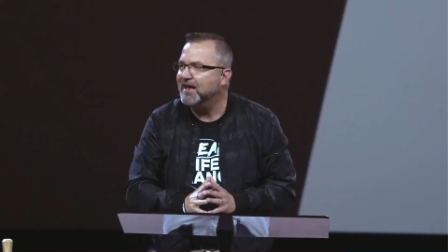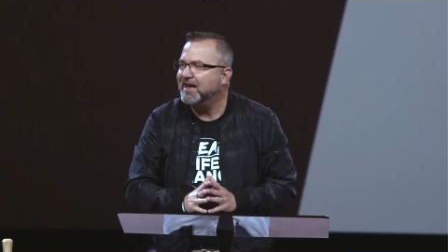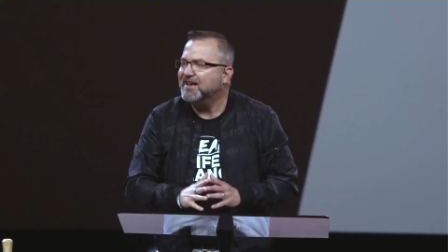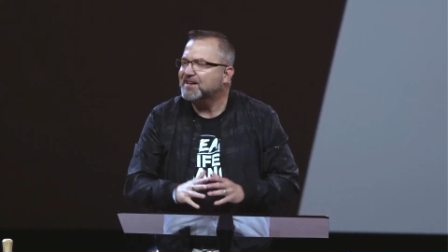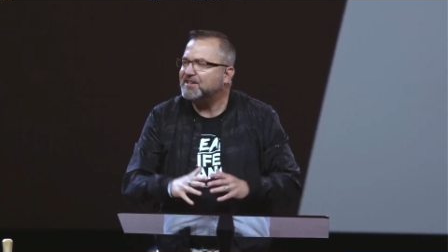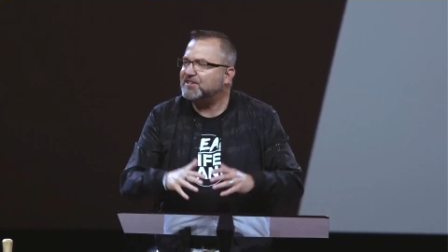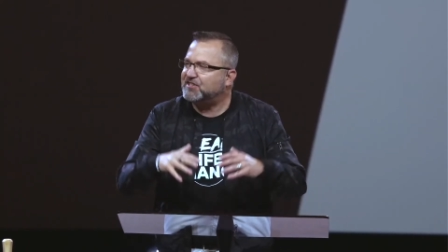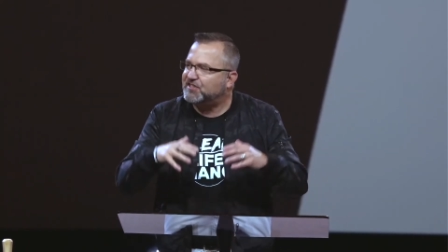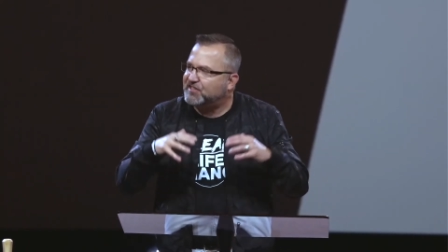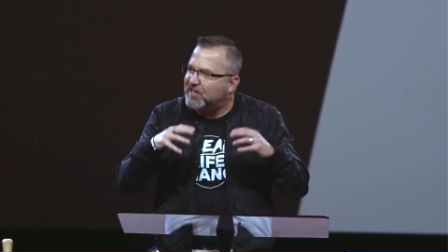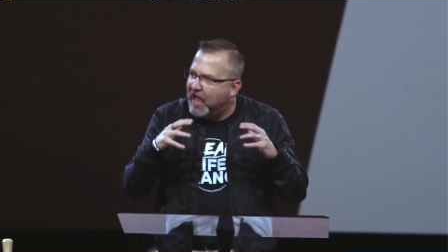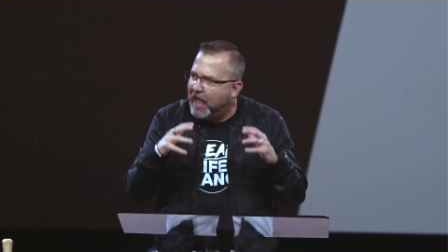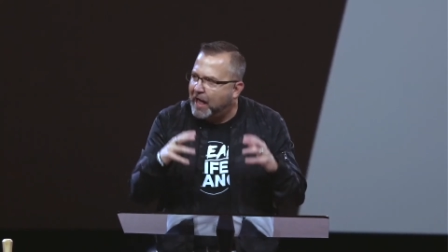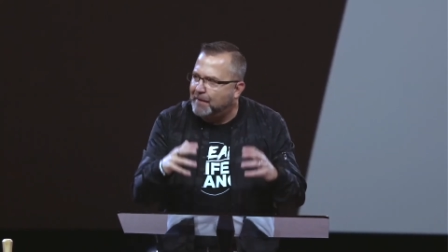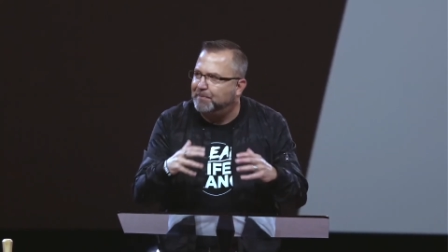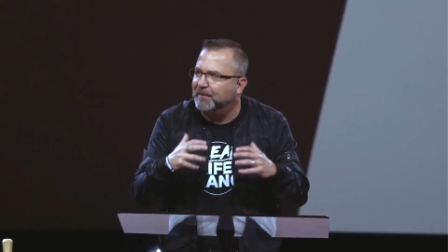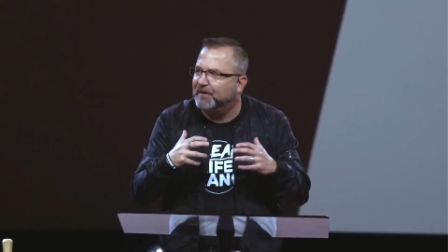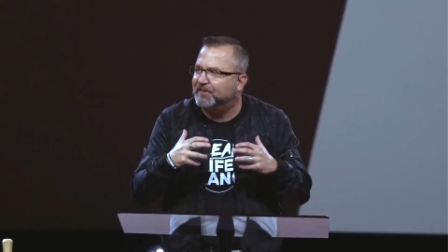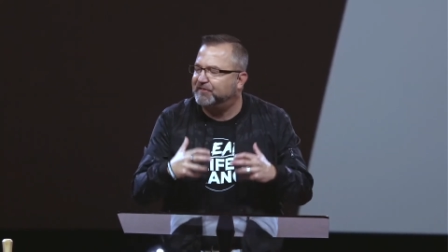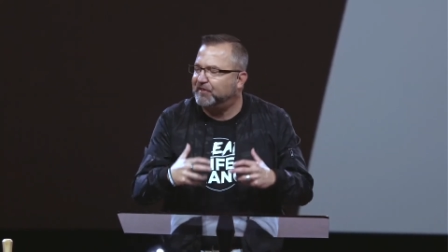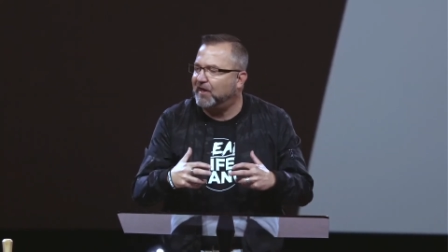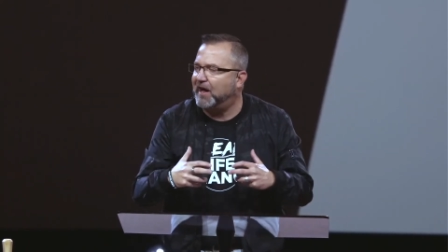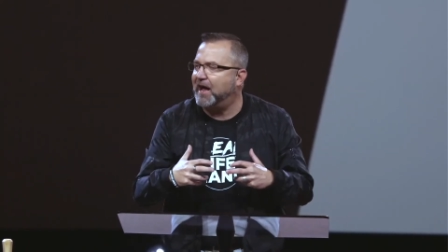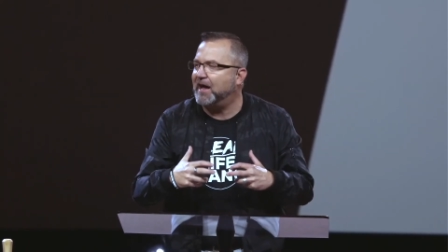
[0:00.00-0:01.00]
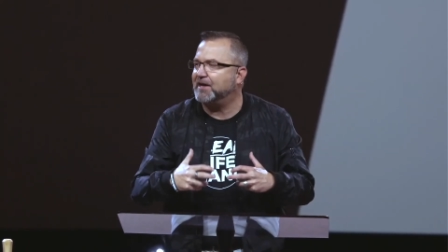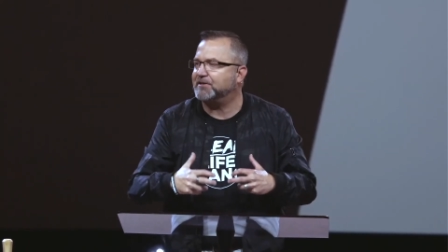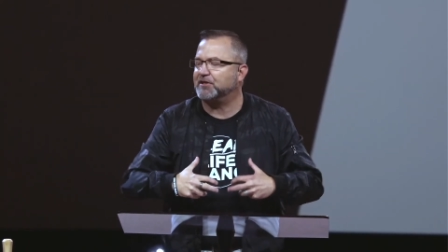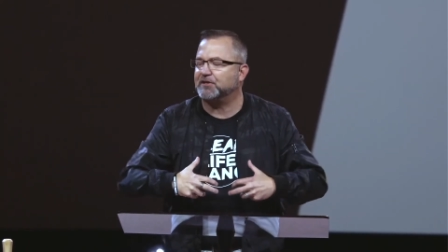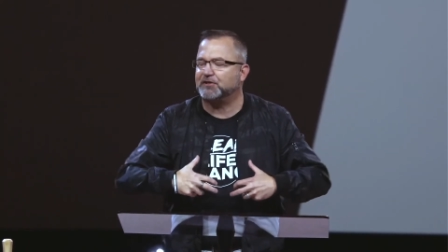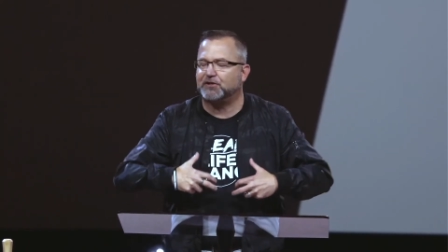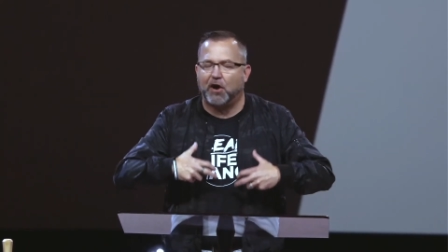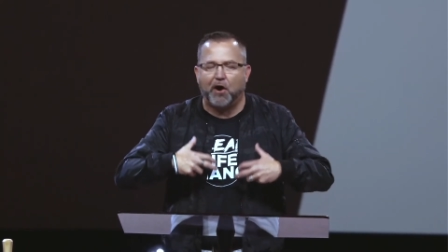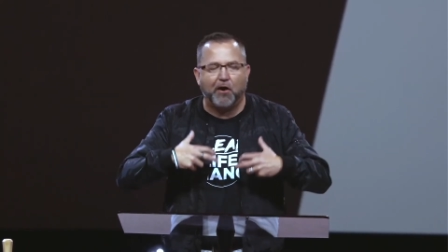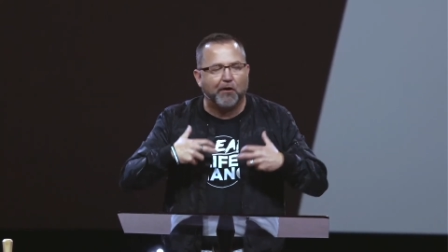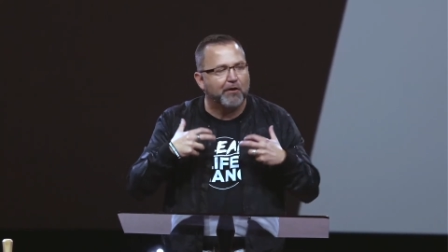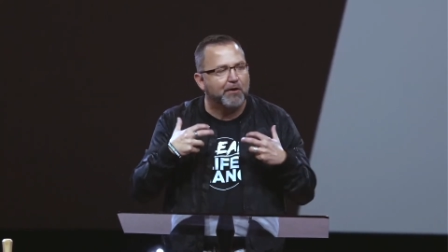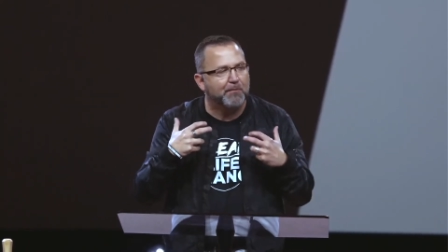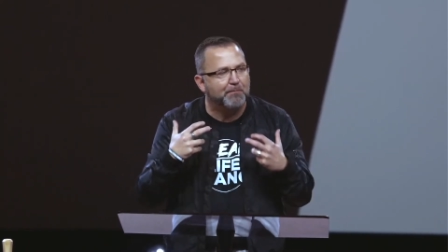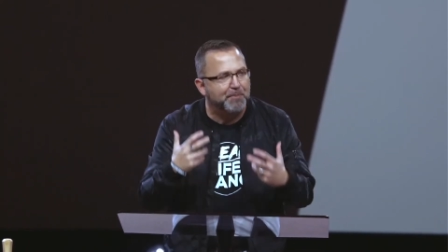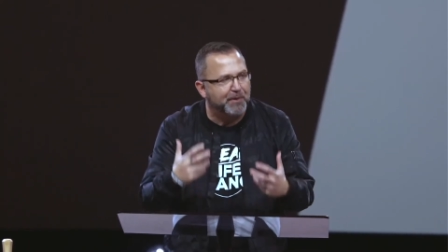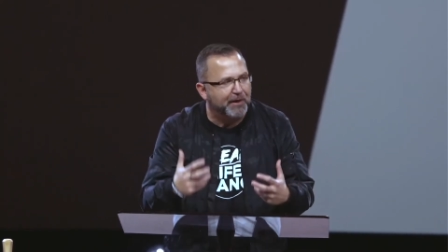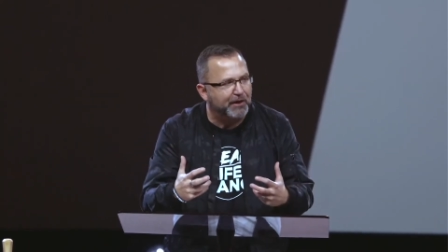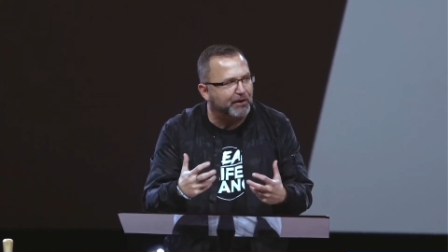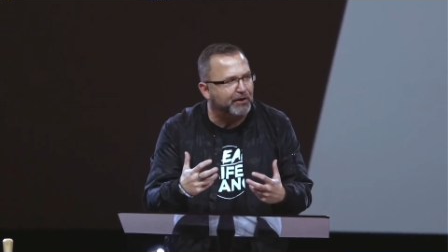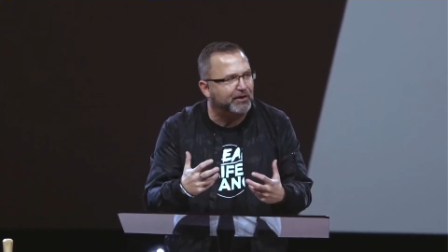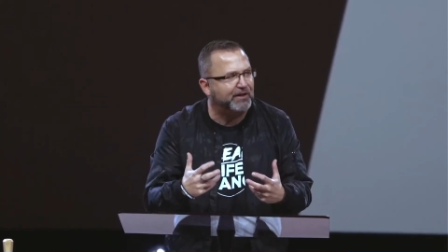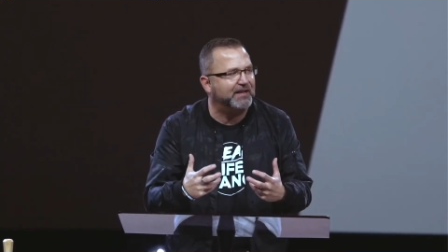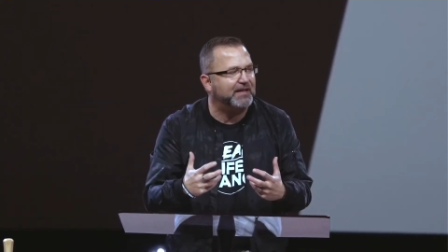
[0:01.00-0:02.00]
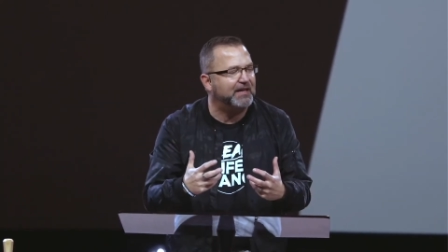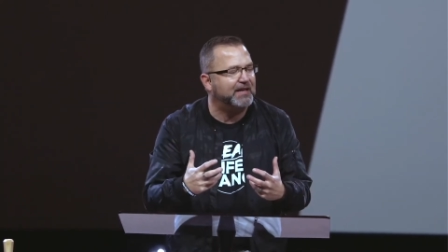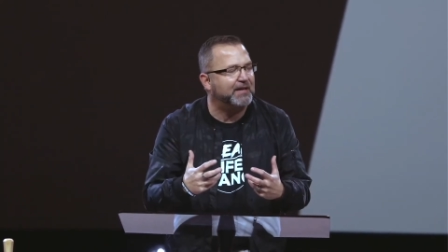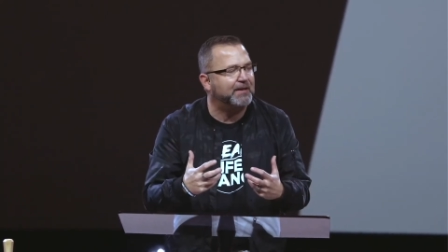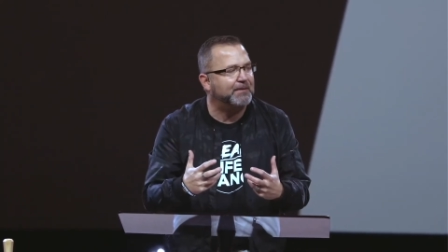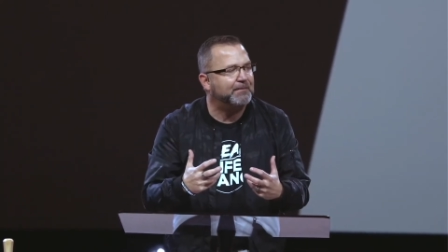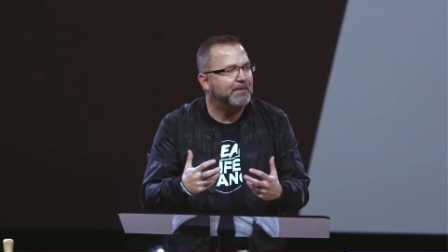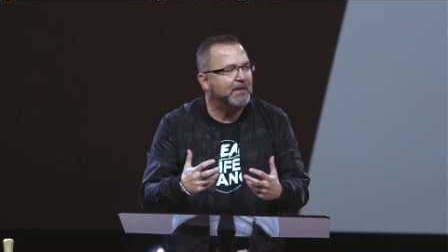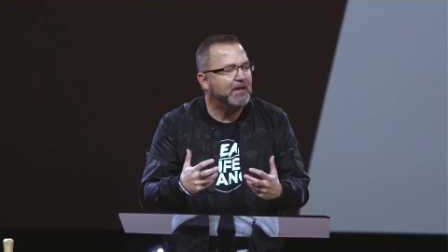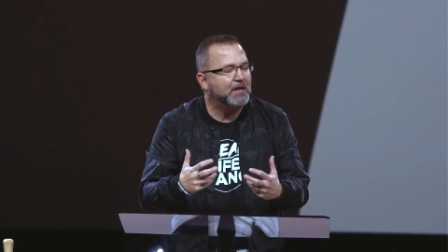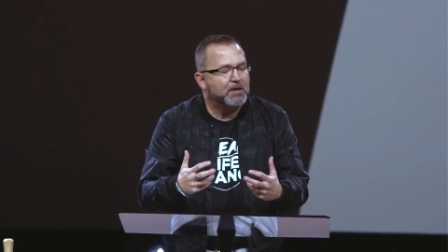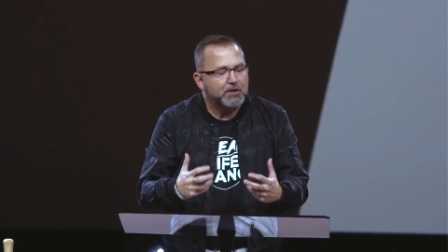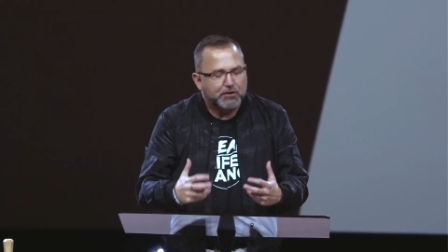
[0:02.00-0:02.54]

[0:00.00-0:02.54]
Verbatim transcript: sabotages our ability